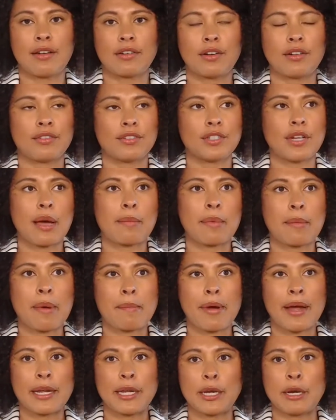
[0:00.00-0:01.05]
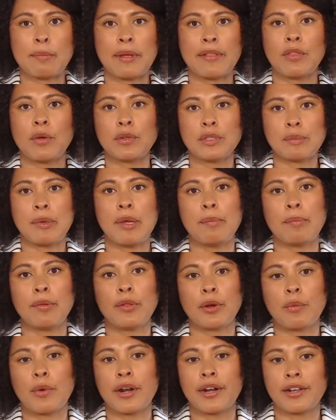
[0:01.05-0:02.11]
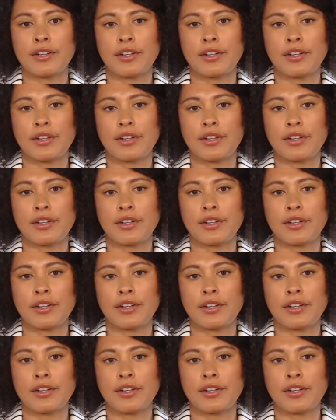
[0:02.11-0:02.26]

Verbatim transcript: on the top of my mind here but those people are want